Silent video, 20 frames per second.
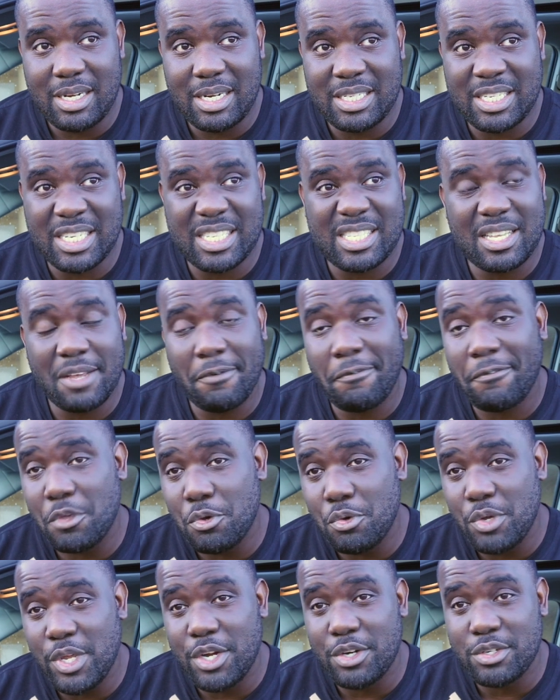just a
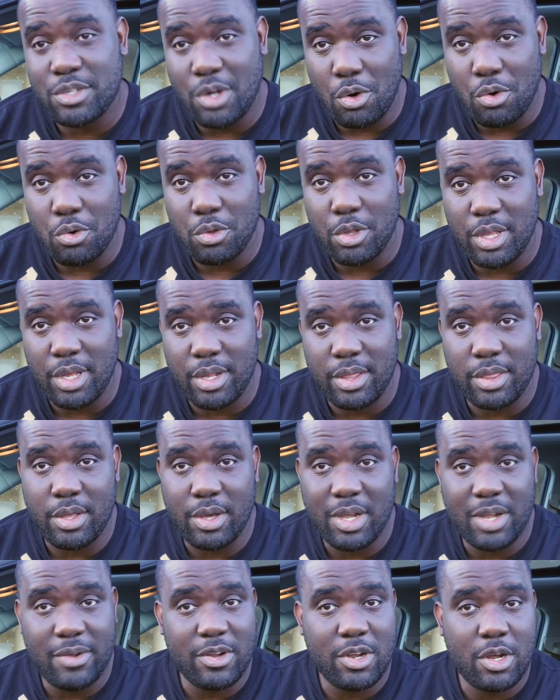few years older than
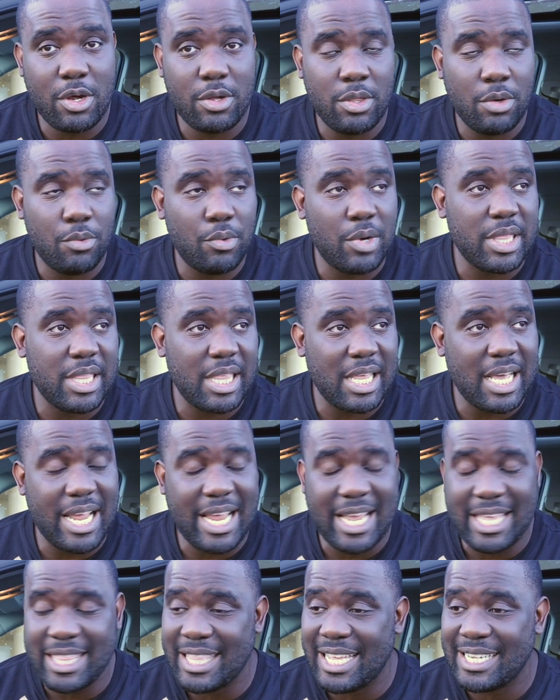the, the one that I
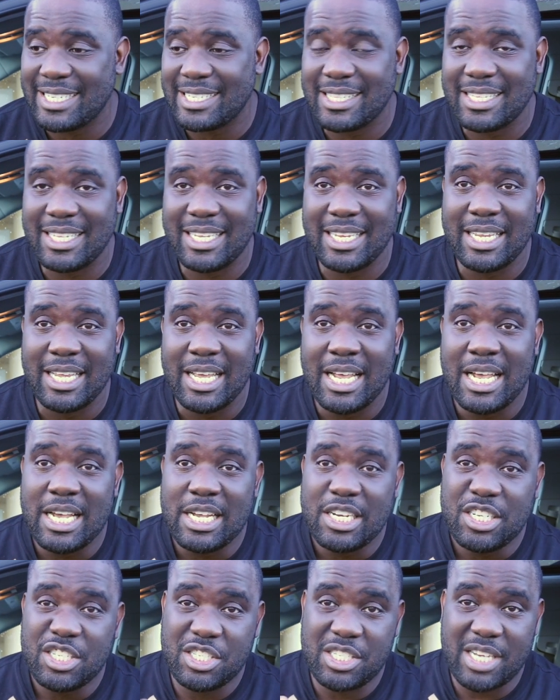had, and that's the
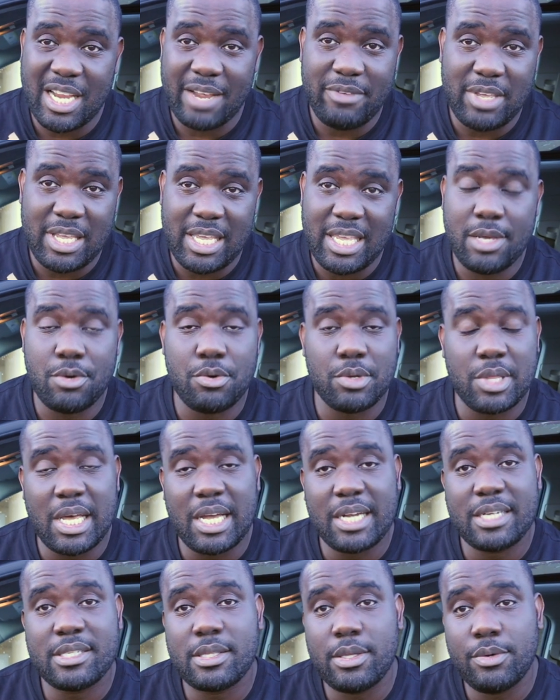Chevy
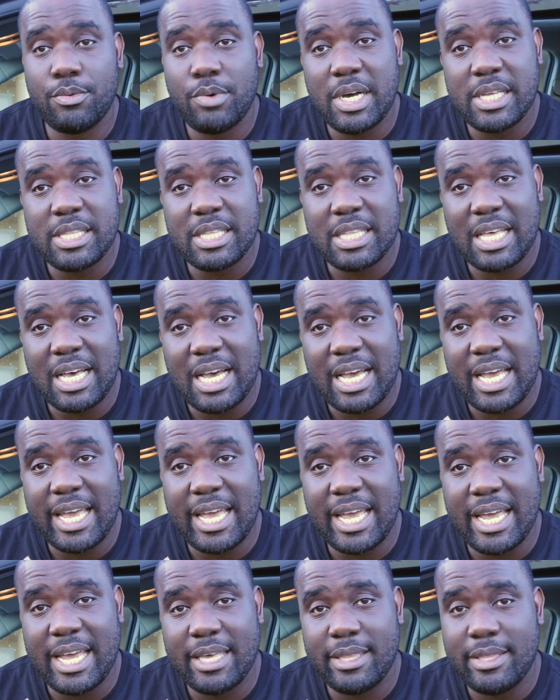Equinox. The one that I
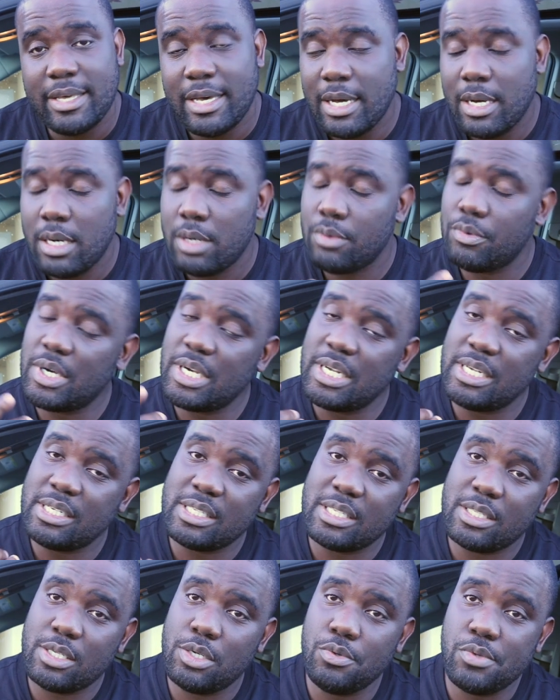had was
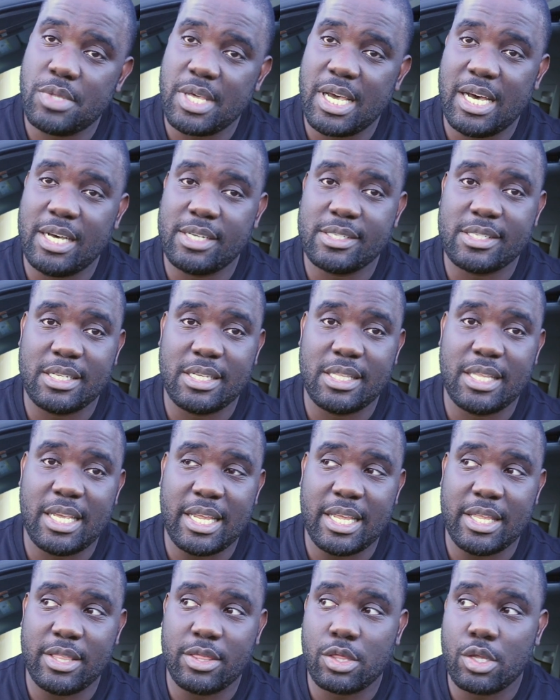the
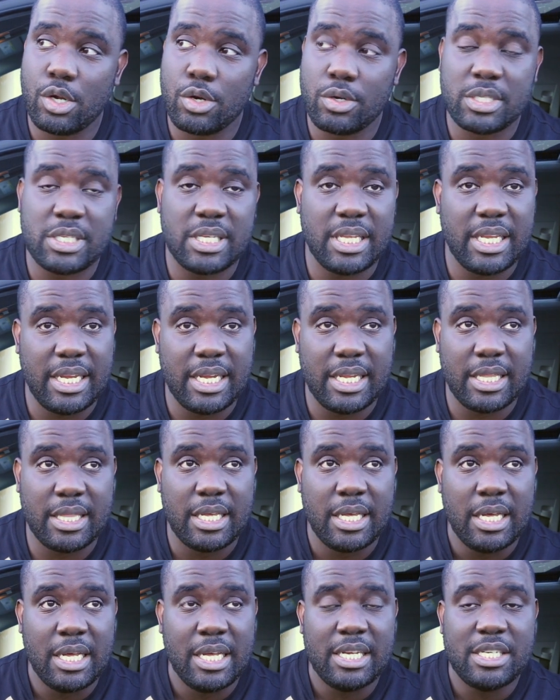
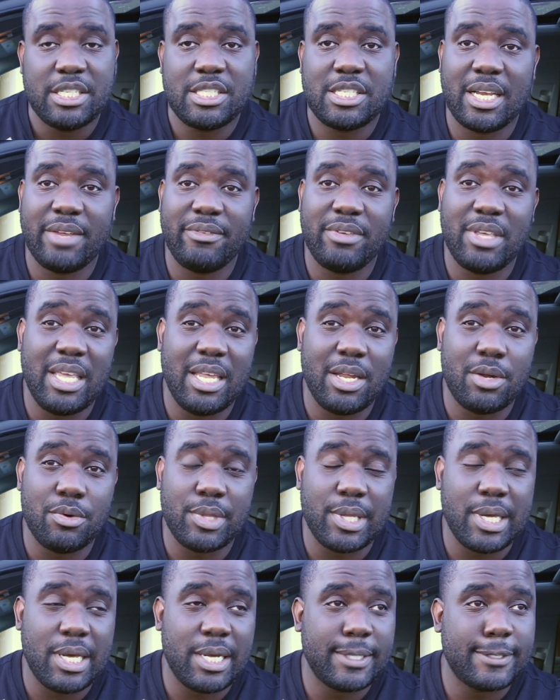2013 Chevy
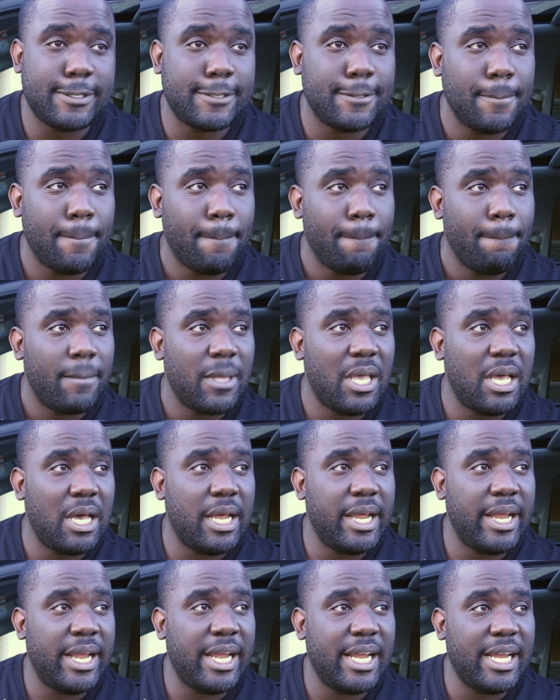Equinox,
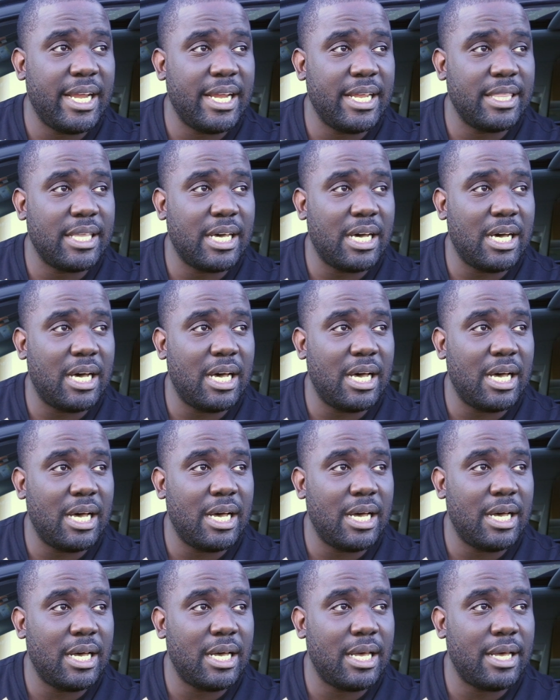and
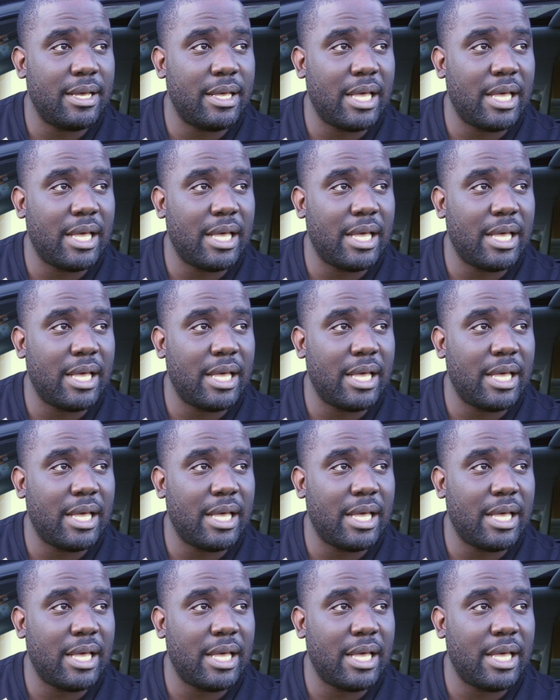uh,